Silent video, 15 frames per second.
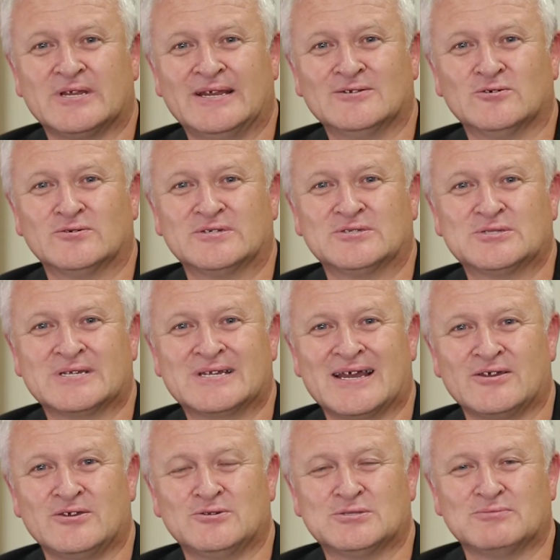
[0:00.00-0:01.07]
in order to
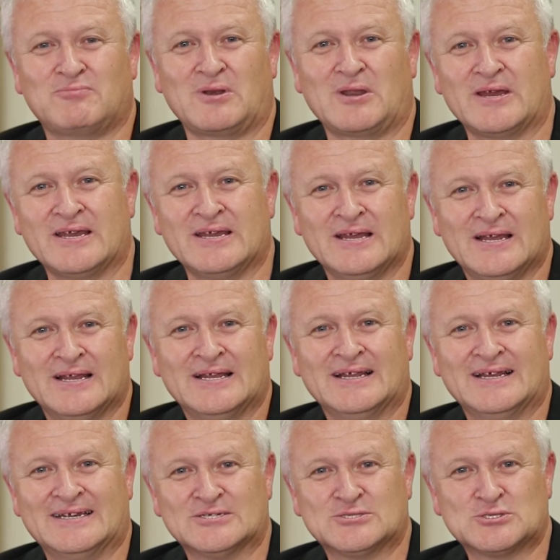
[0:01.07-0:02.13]
get you to play
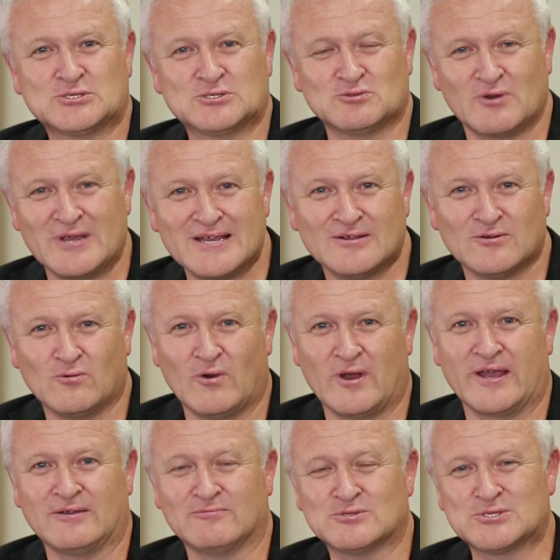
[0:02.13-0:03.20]
in a swing
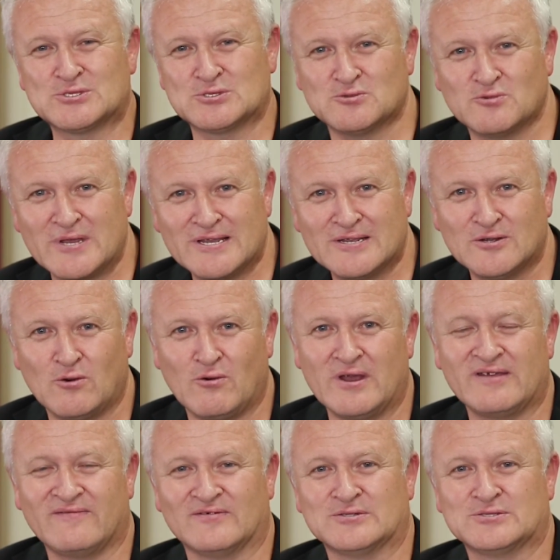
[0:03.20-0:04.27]
way, swing
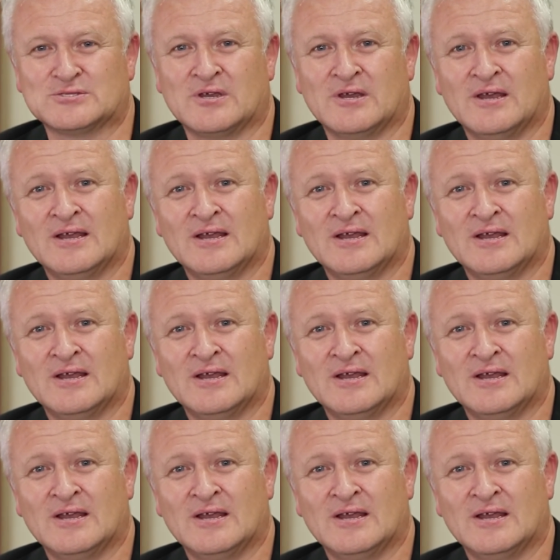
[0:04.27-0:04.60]
quavers.